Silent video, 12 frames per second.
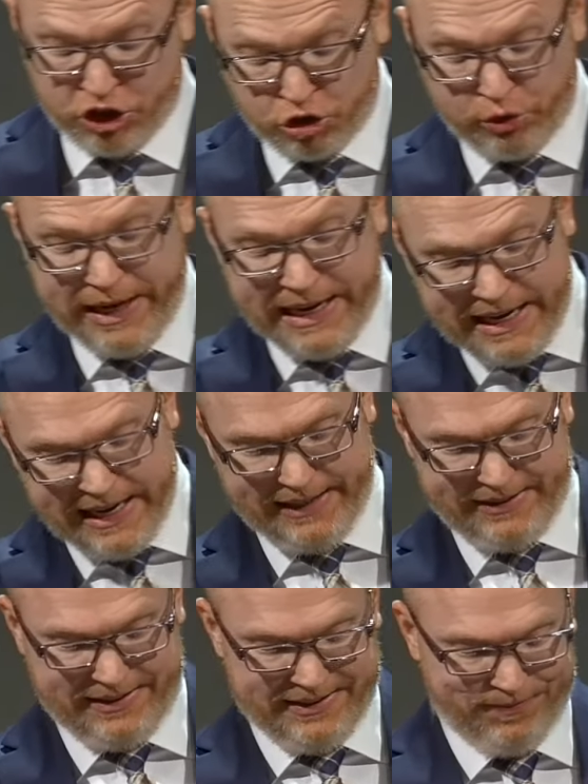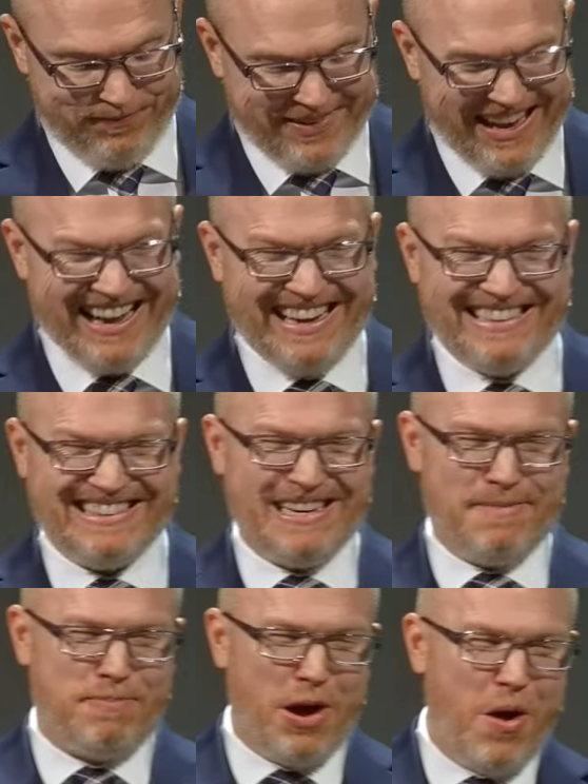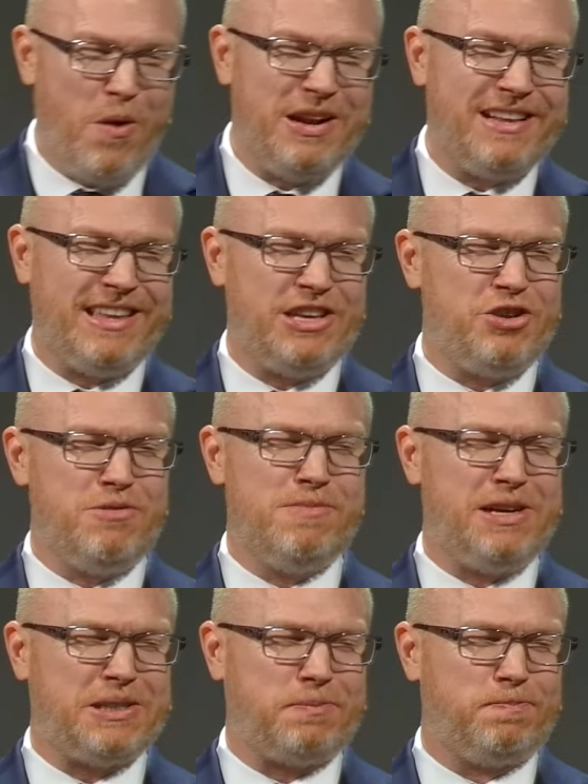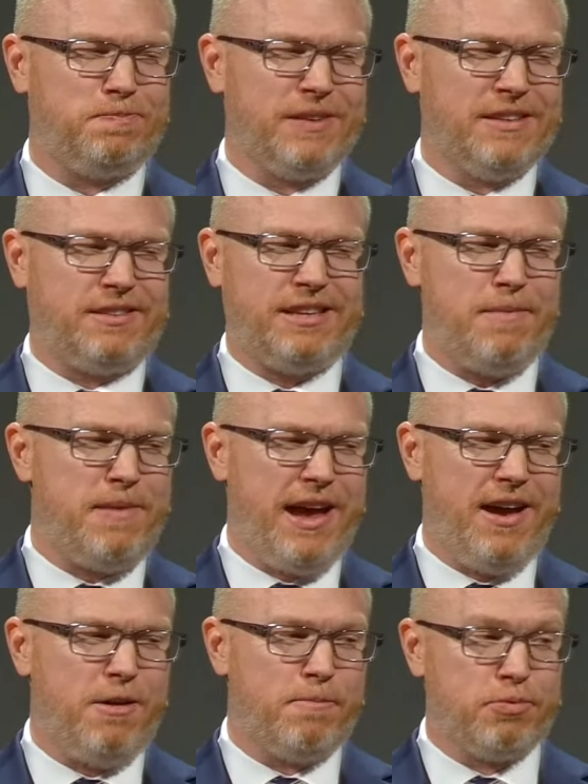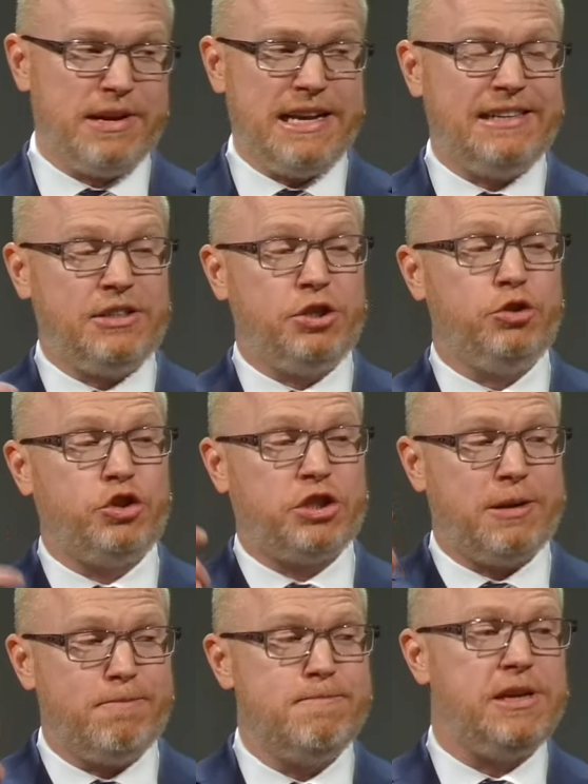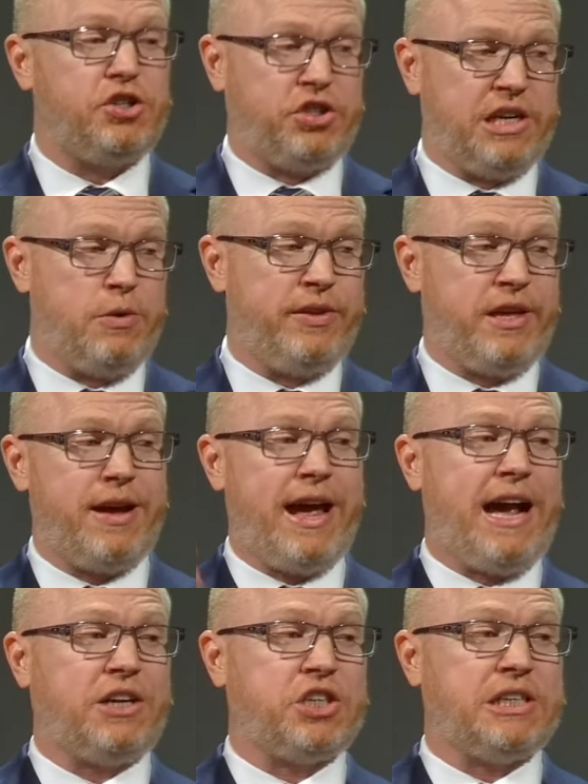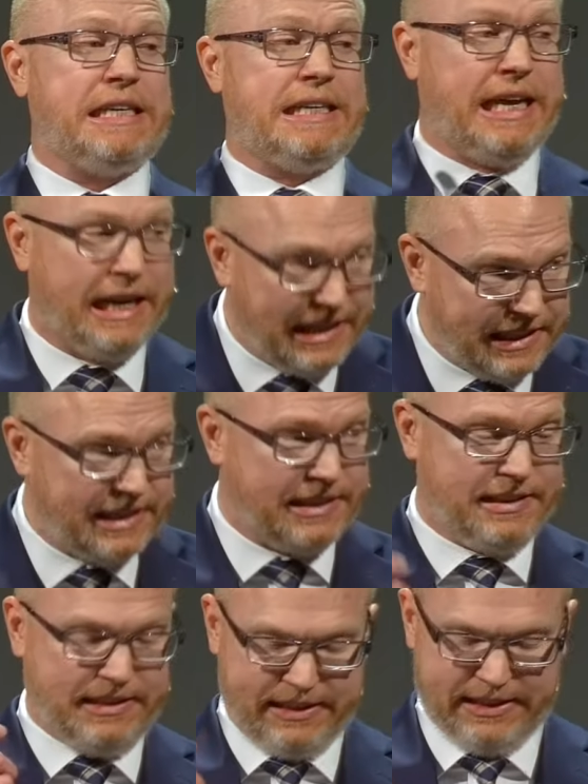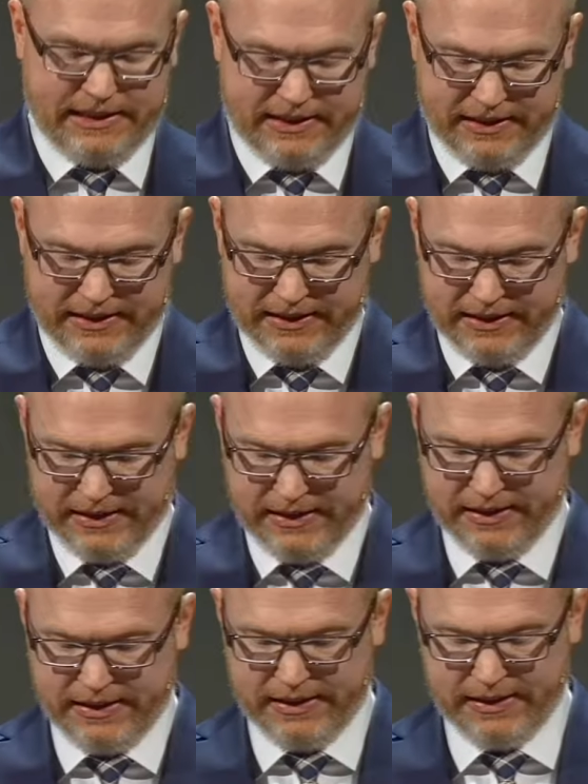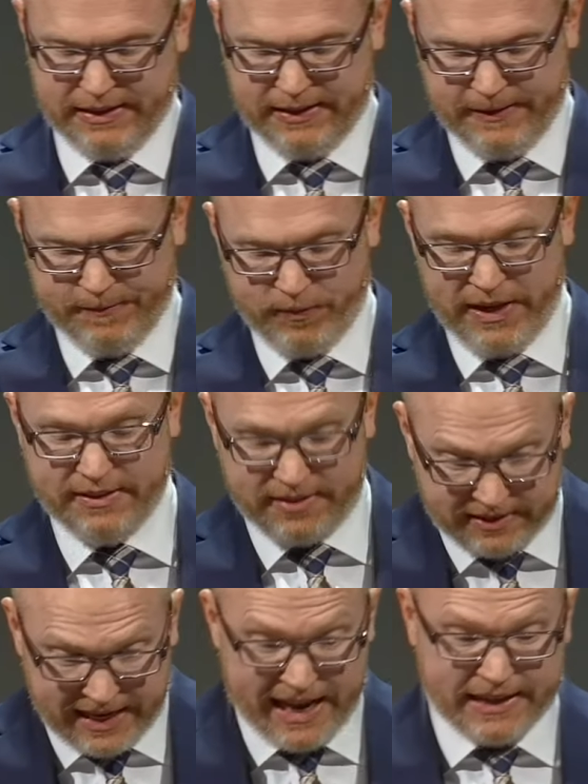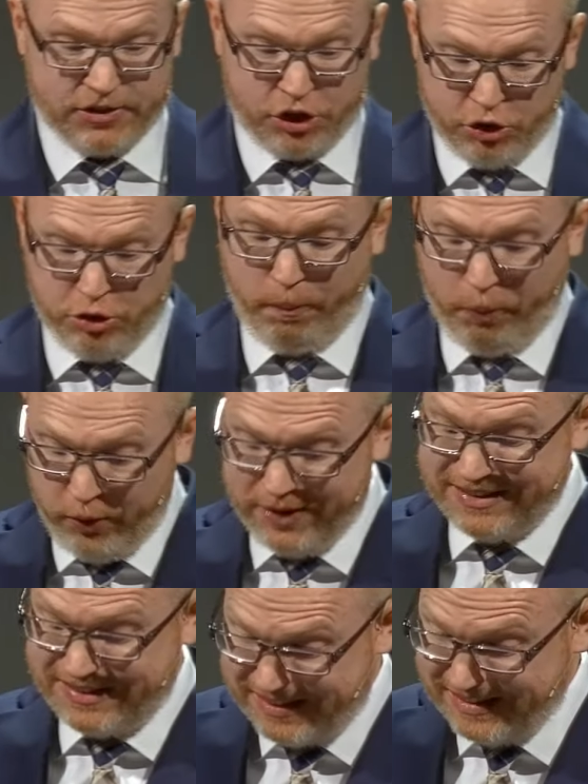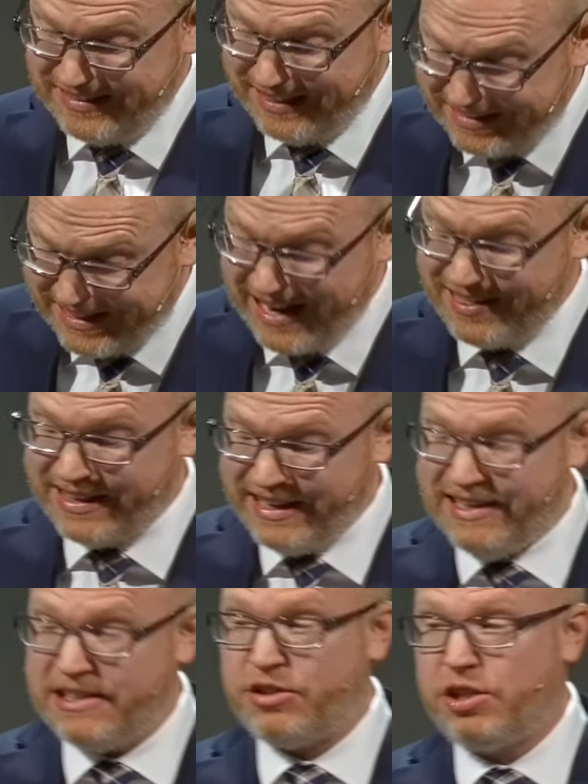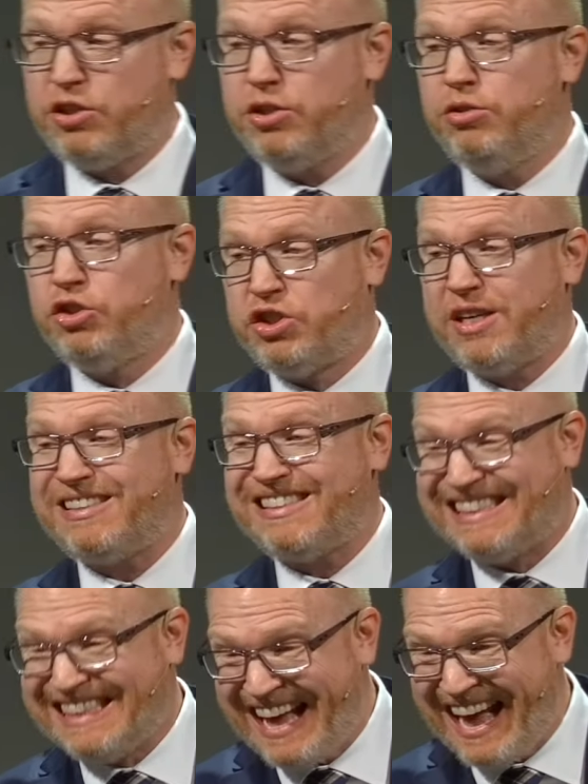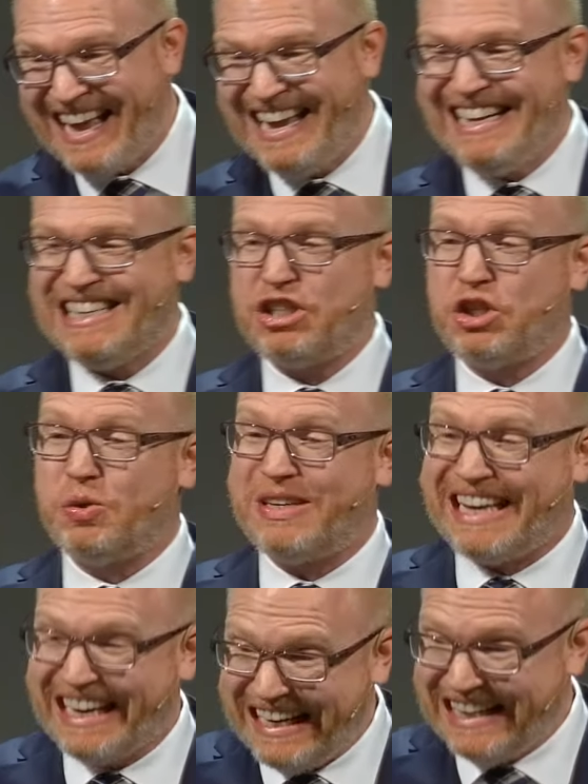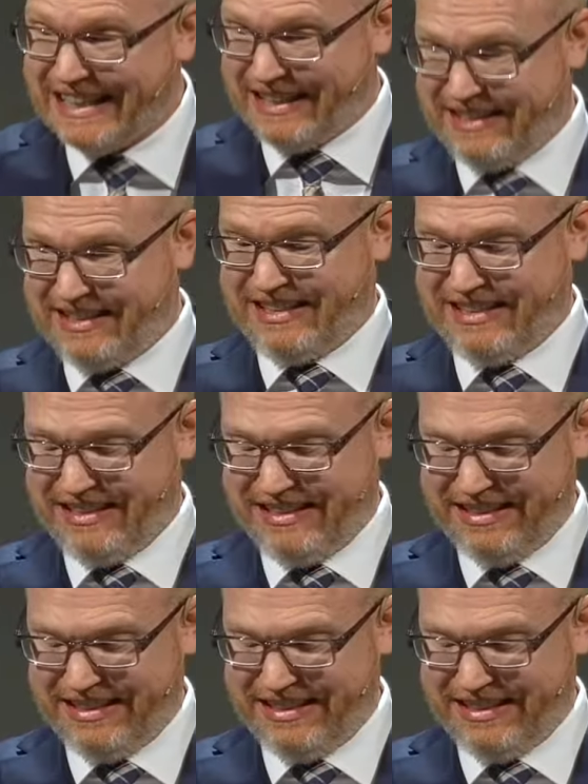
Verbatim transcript: treating it as an opponent that you must somehow bring to submission without actually killing sin. Instead, to put sin to death is to do just that it is to kill it,